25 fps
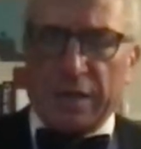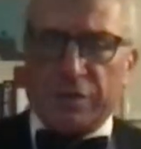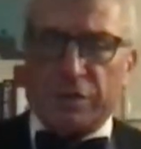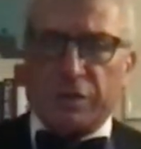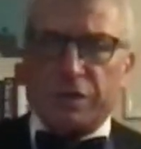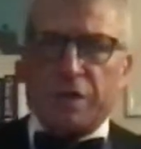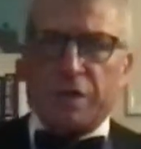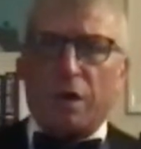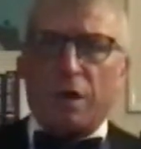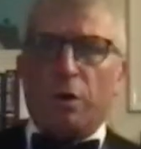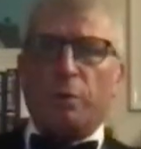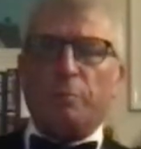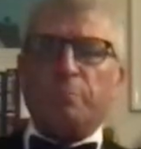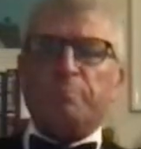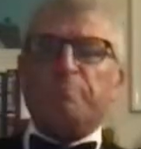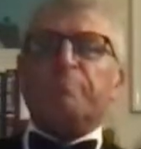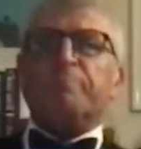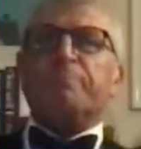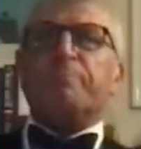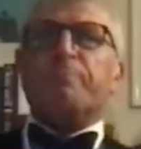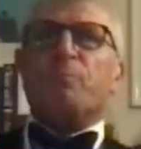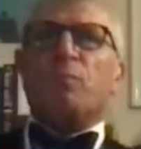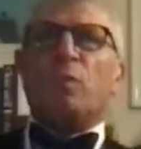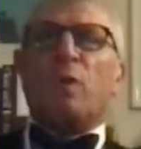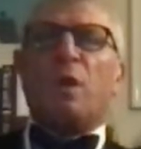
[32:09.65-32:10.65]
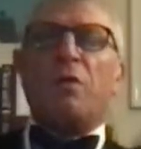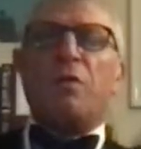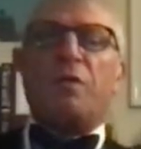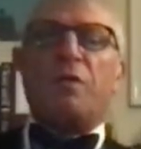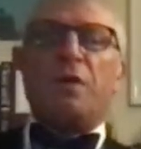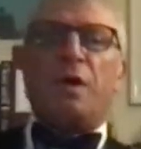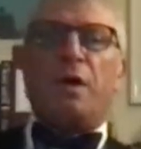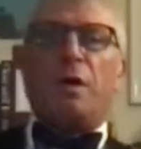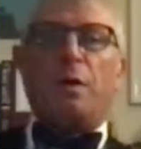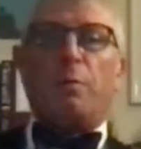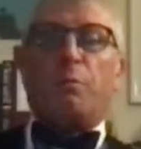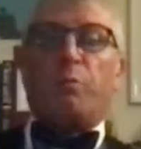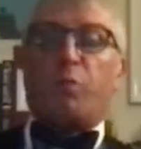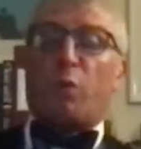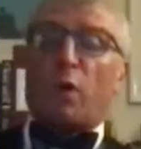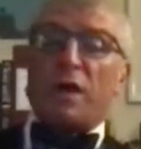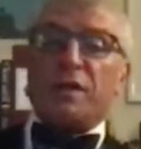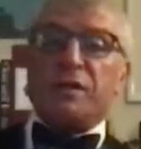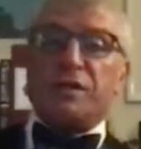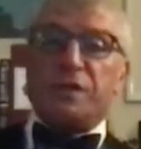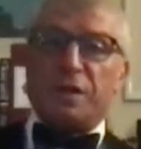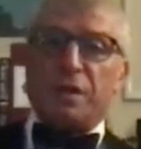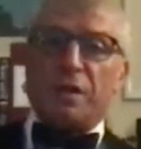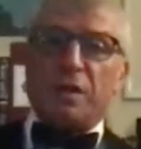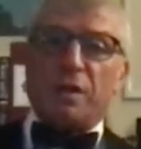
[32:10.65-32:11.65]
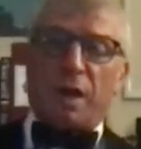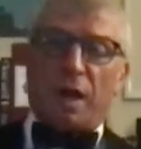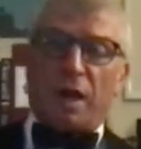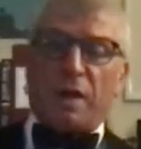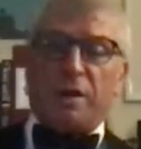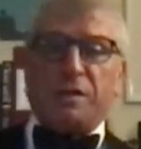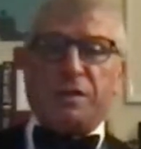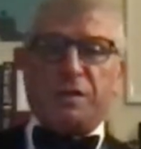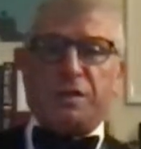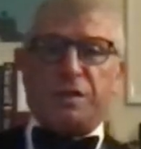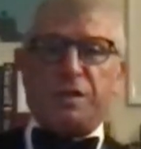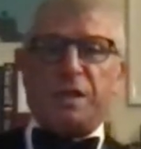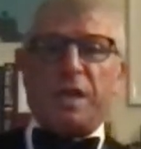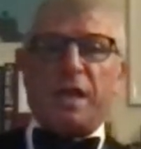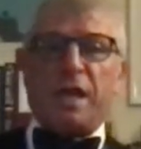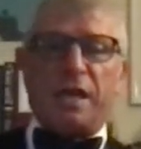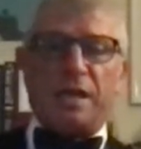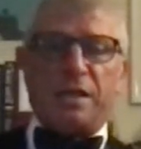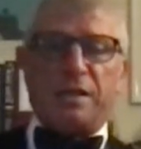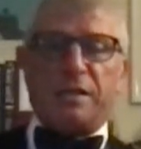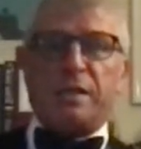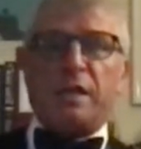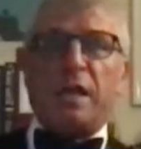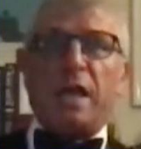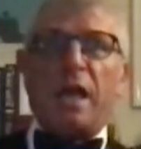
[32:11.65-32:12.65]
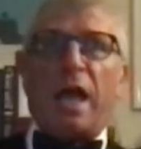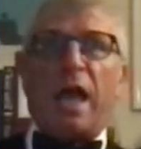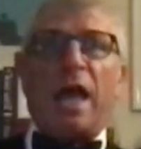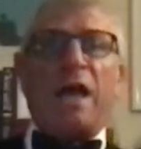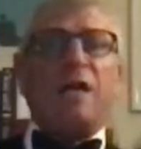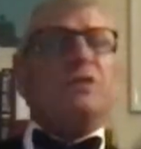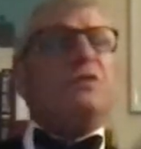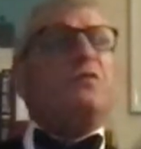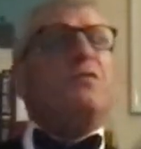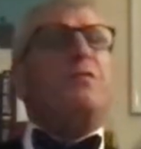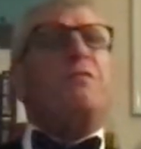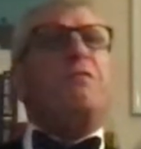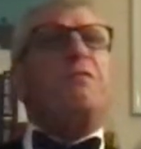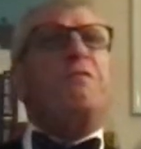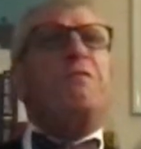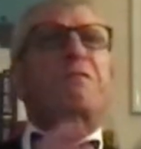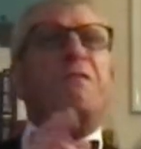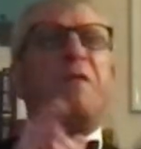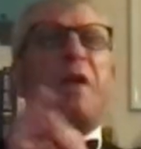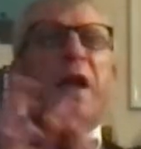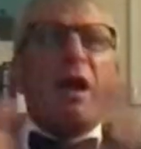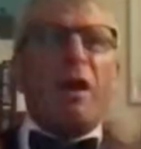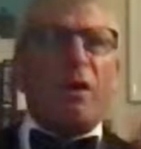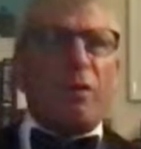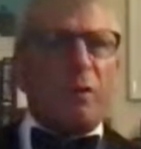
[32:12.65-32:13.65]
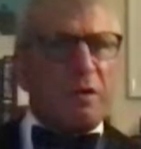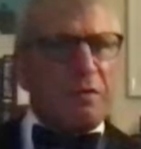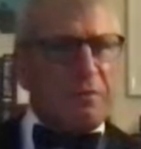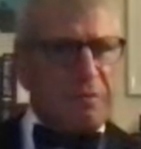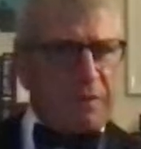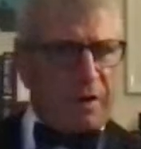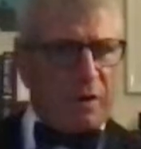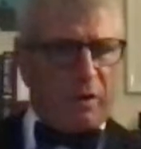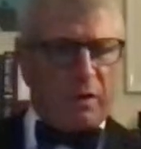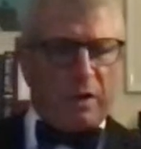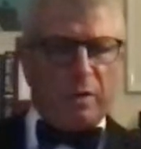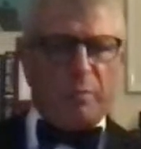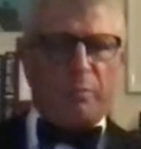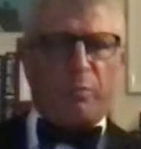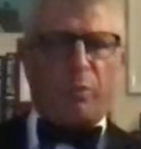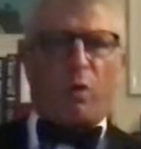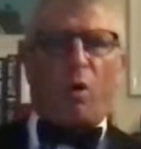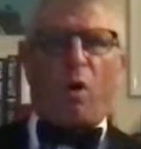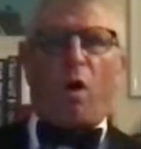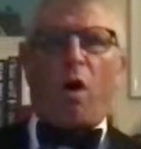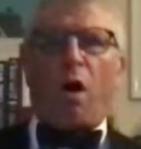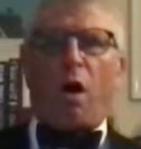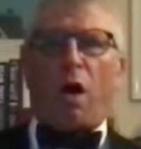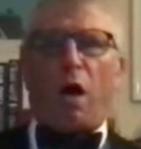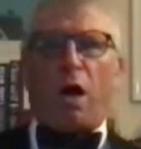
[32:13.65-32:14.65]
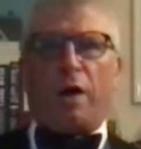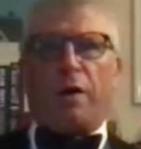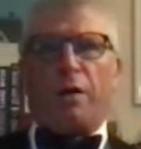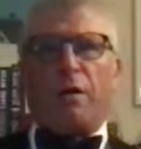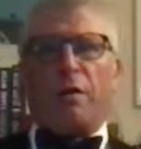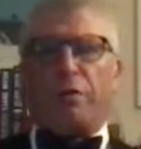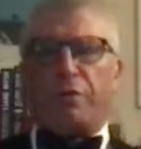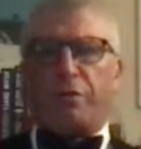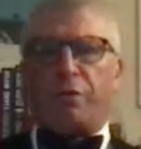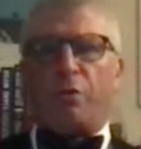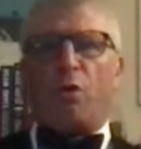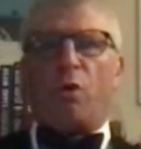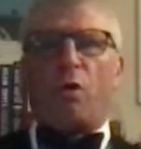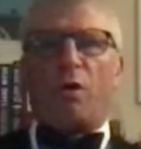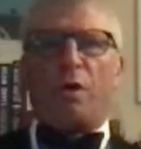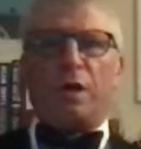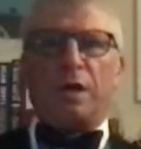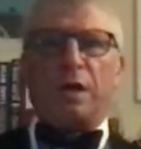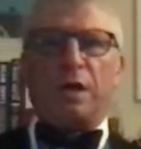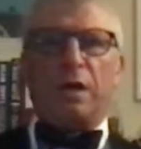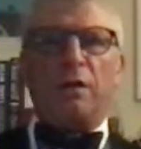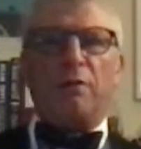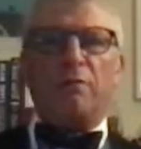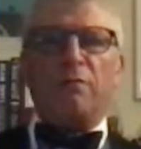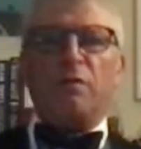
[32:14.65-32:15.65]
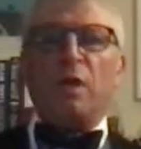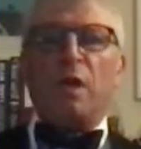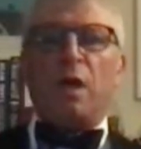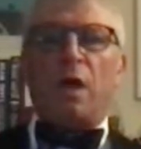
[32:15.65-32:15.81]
So the President of the United States has very, very broad authority